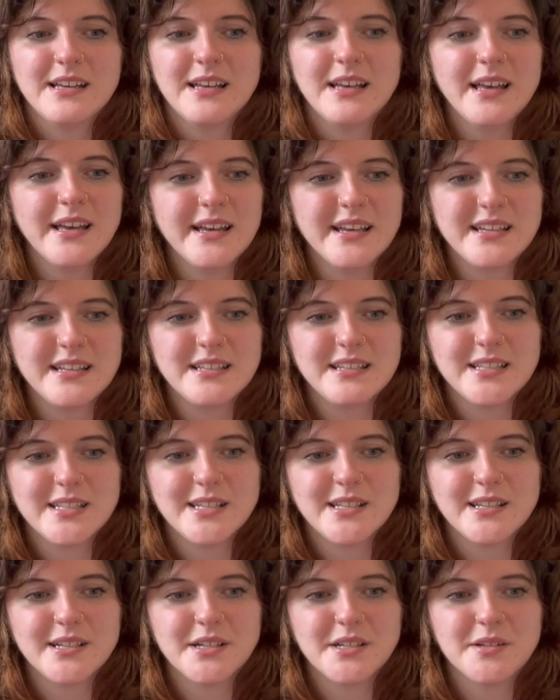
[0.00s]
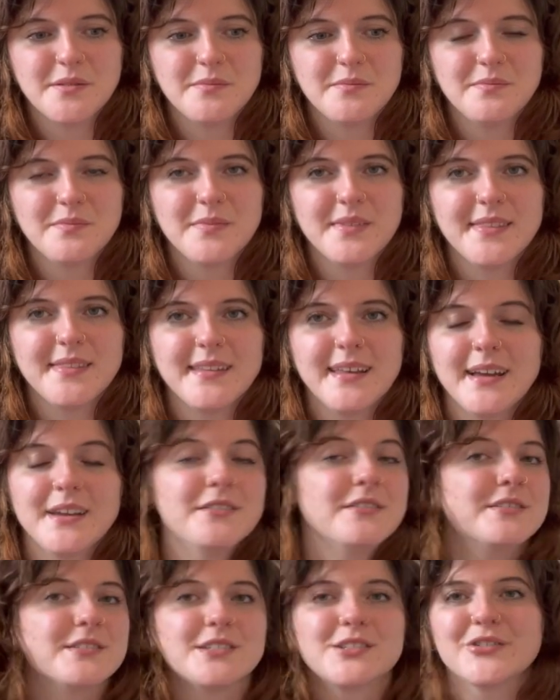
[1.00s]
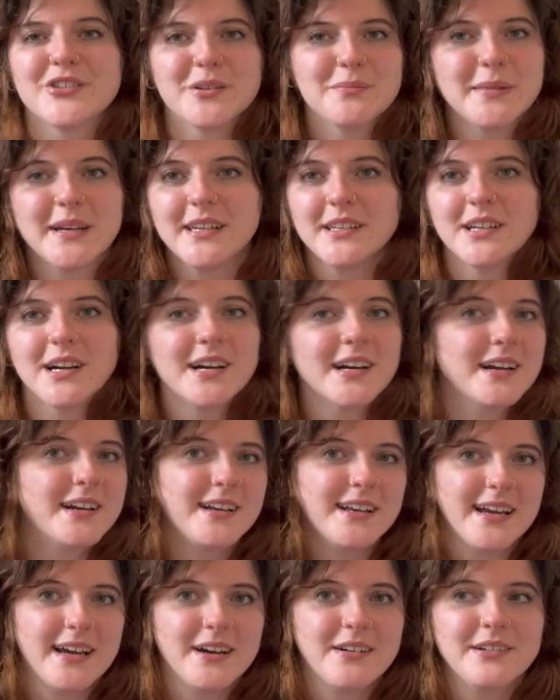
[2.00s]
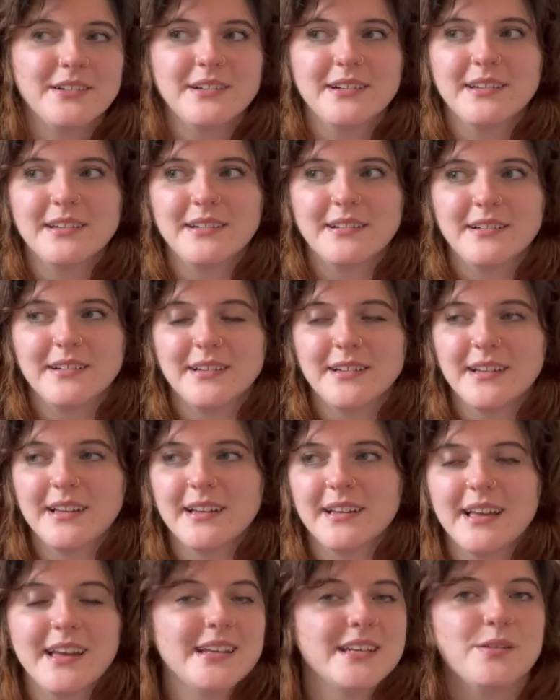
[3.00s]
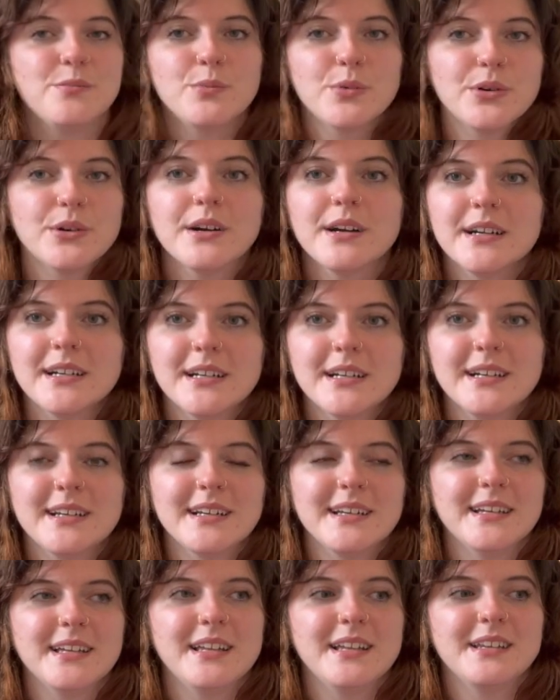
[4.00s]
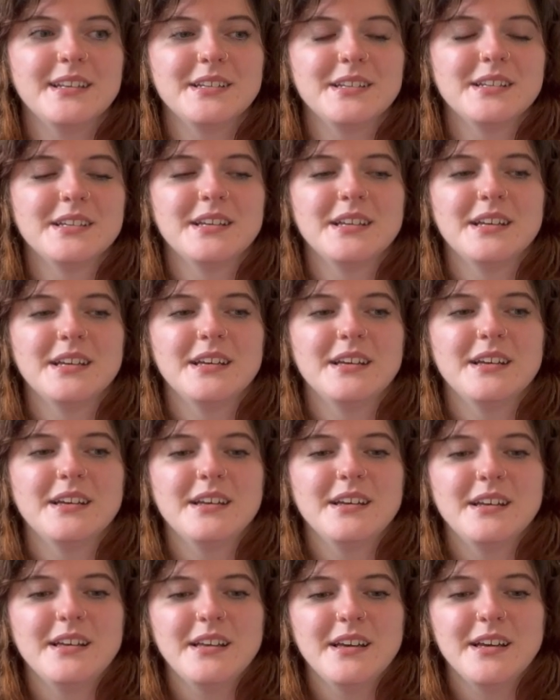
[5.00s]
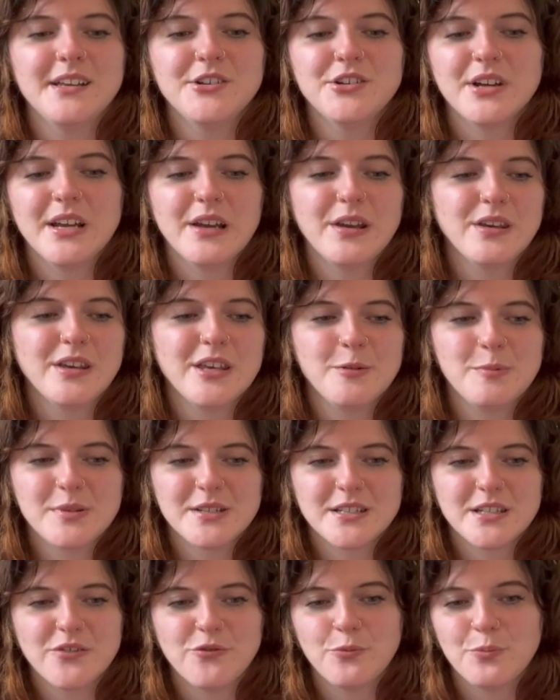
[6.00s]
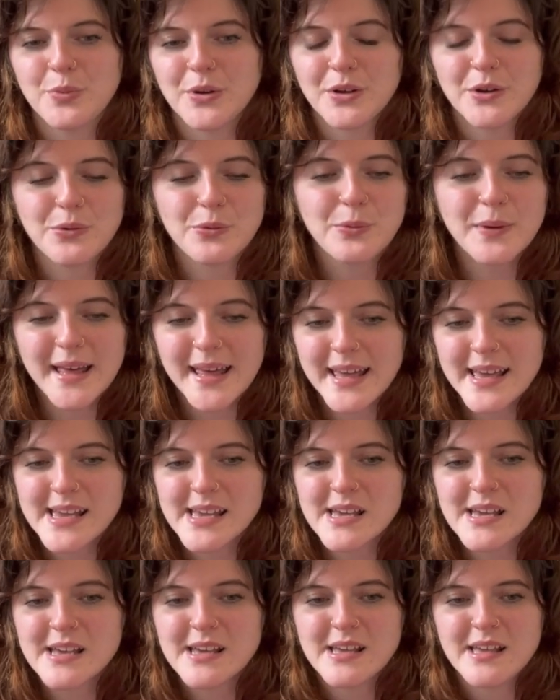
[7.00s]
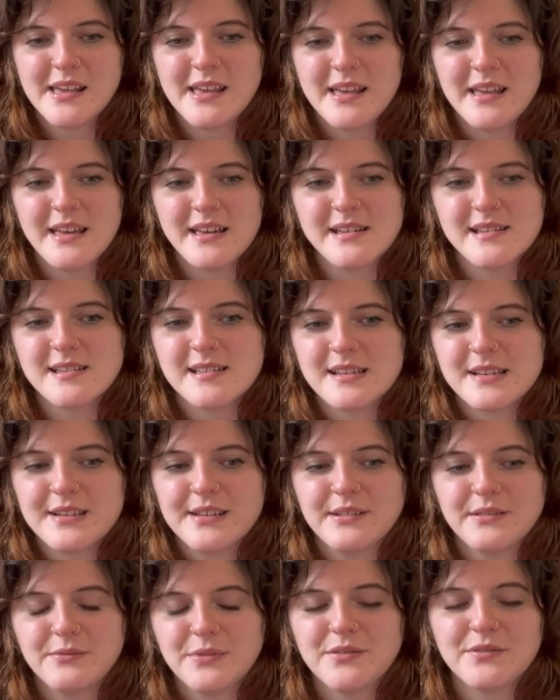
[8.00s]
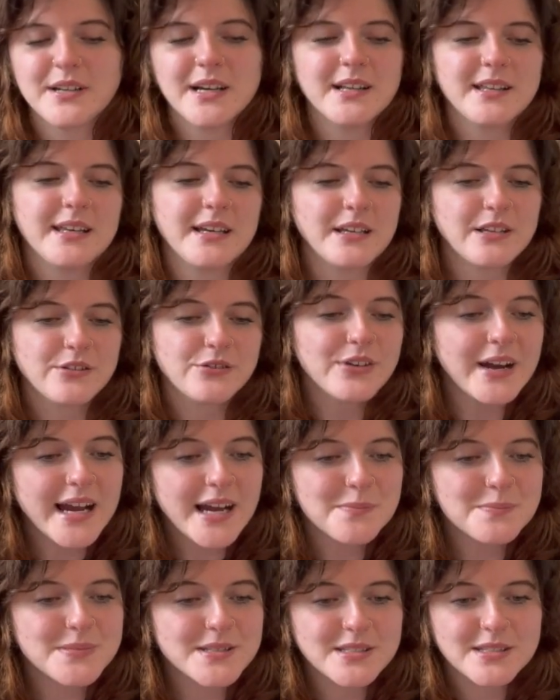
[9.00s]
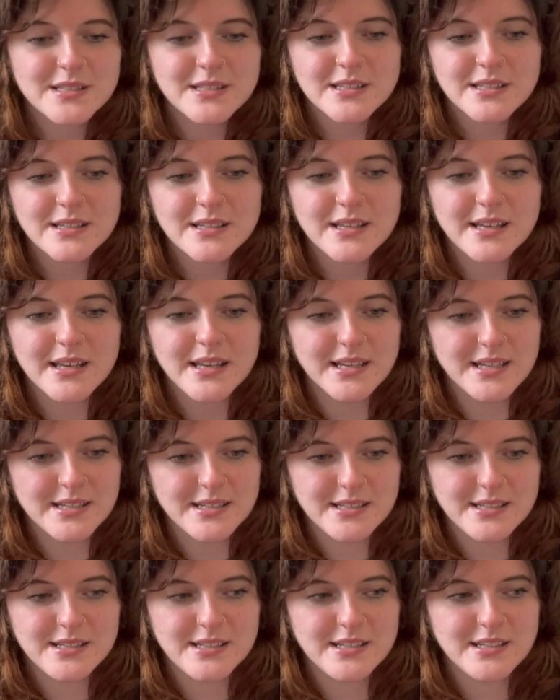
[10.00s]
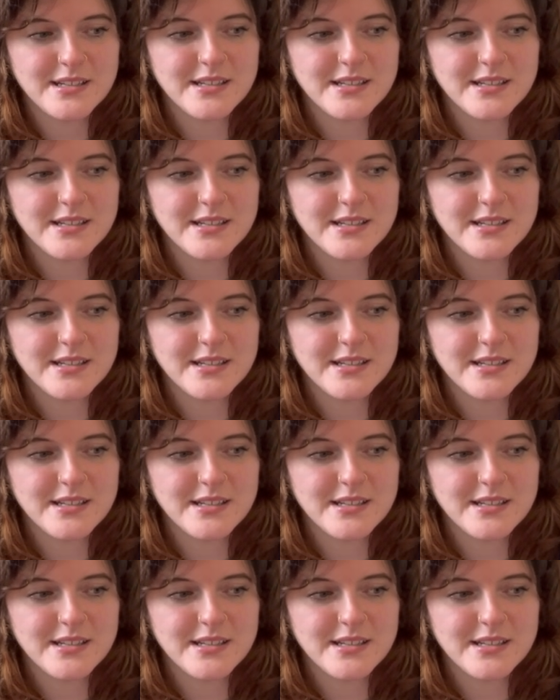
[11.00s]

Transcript: and I don't store my yarn out anymore, and I try and keep stuff put away, and we've got, like, traps, and